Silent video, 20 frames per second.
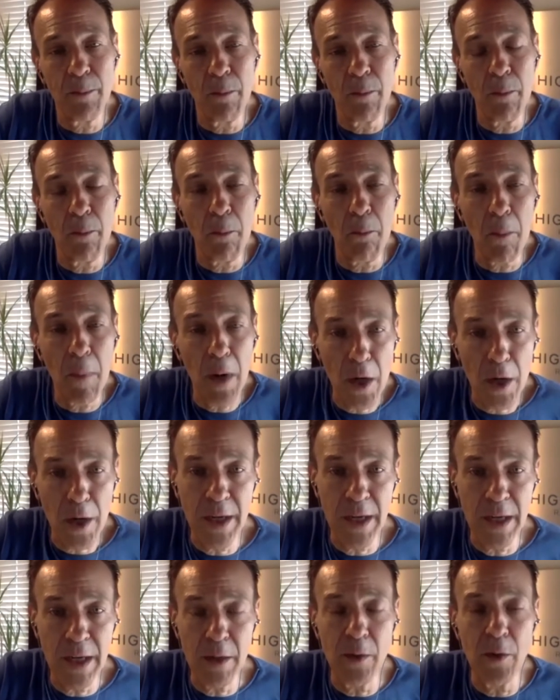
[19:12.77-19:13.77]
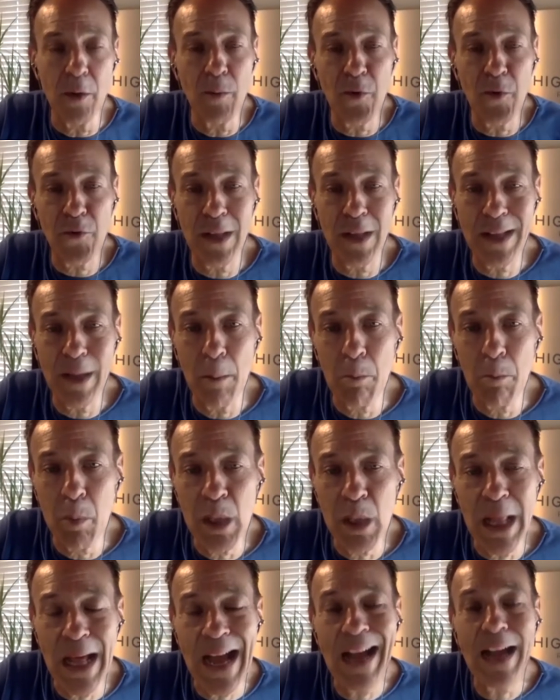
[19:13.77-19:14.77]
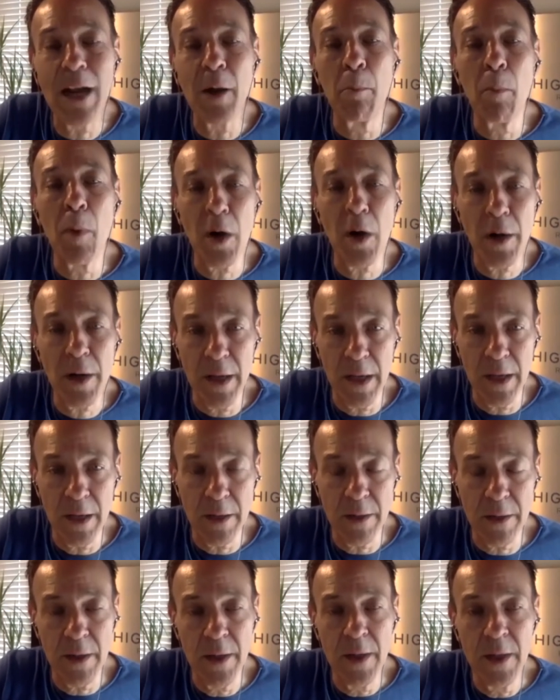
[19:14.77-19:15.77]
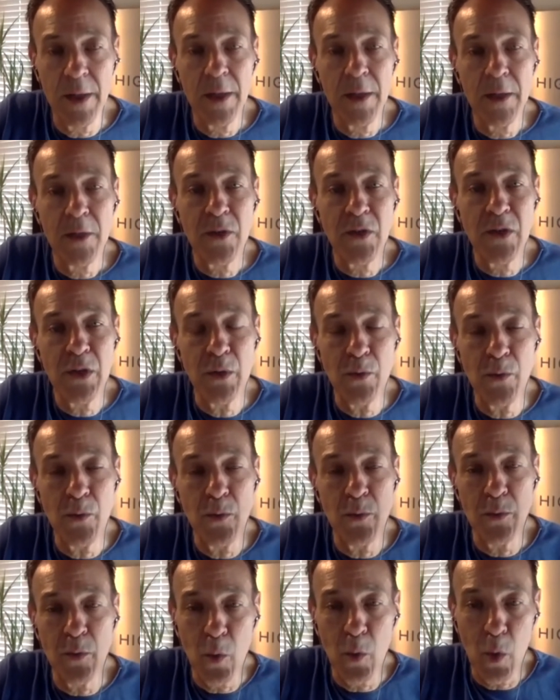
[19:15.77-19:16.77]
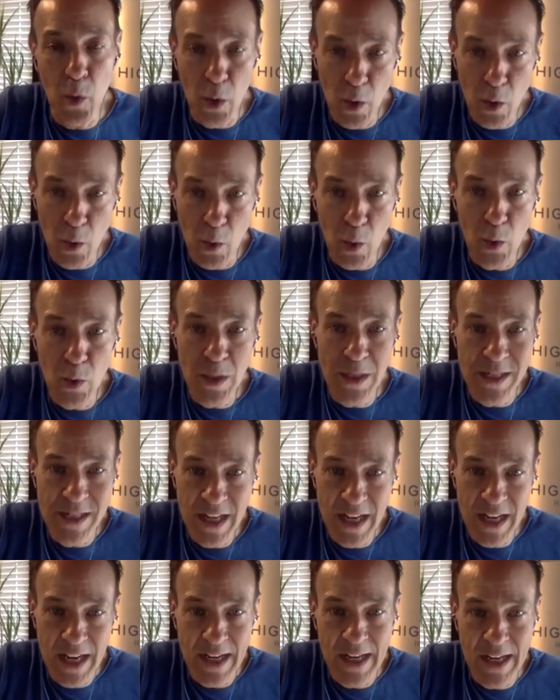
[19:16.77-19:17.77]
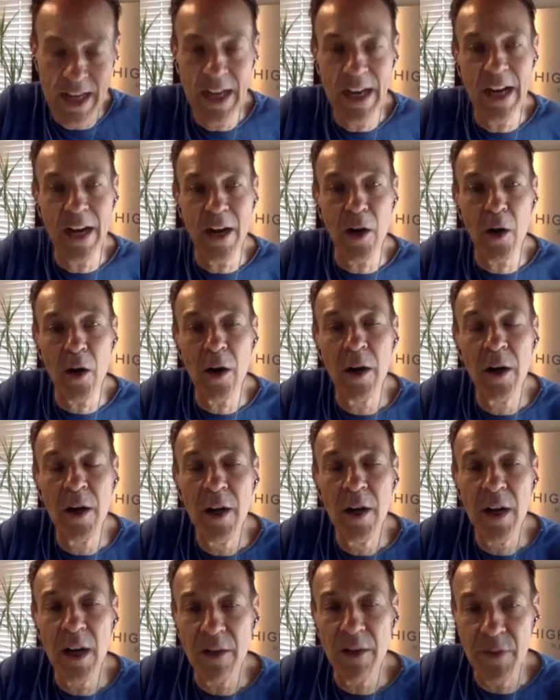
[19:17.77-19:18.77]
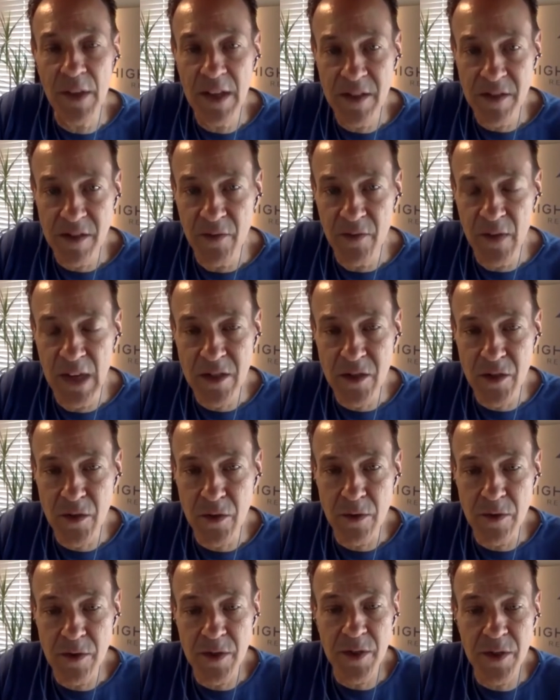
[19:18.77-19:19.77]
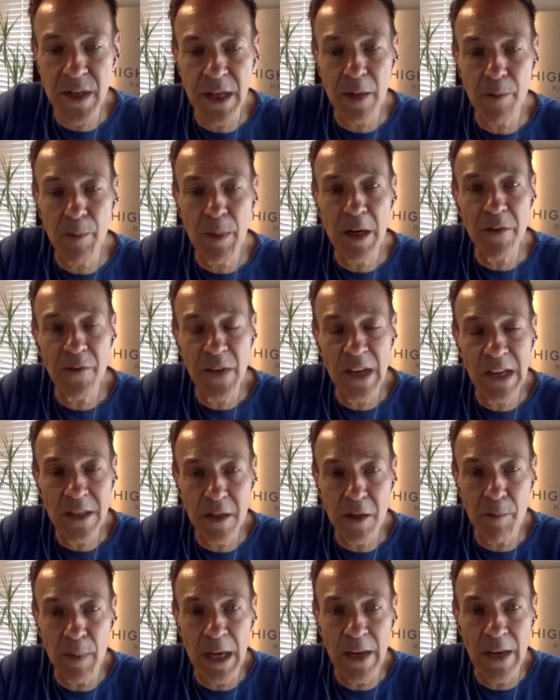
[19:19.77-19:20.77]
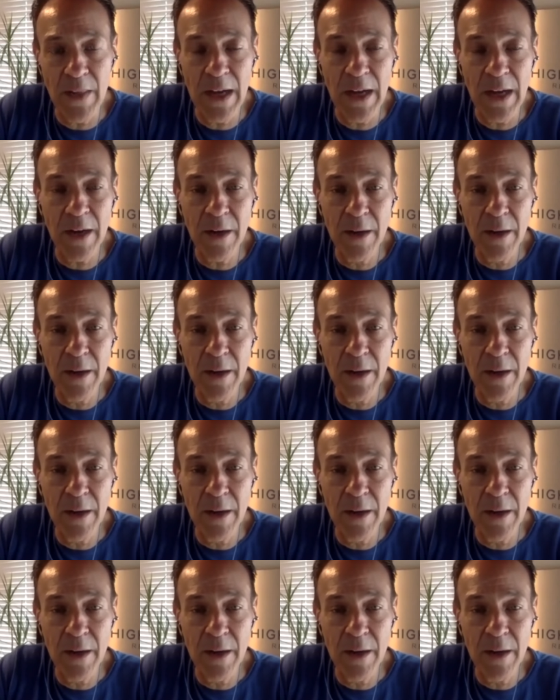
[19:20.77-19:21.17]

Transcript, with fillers: market, almost like a black market, to quote unquote take care of these investors that had been affected by that.